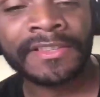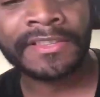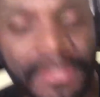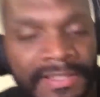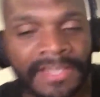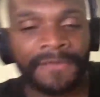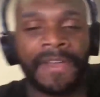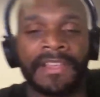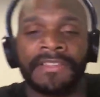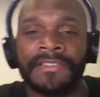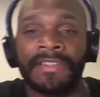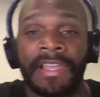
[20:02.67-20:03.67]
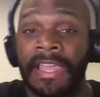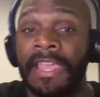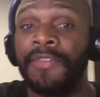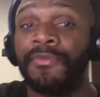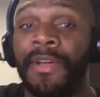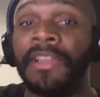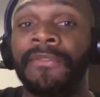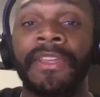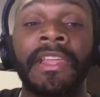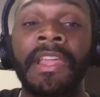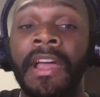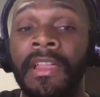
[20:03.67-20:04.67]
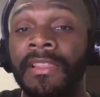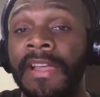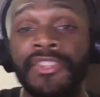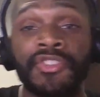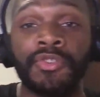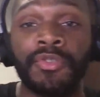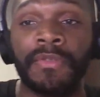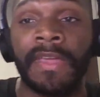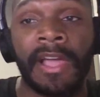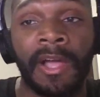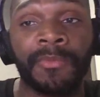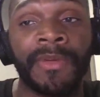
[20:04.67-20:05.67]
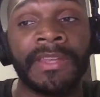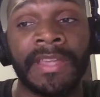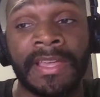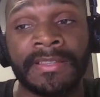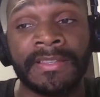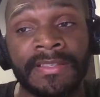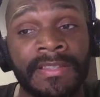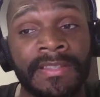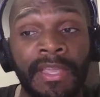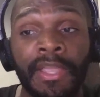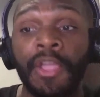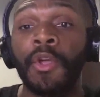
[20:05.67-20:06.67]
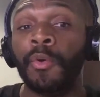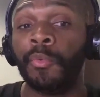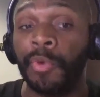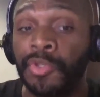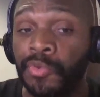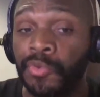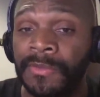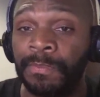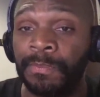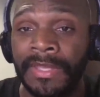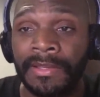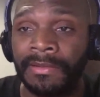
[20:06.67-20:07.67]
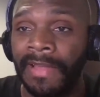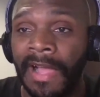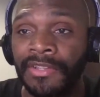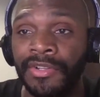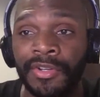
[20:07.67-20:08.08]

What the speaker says: CFast is like irrelevant unless you do that upgrade to SSD, which would be logical.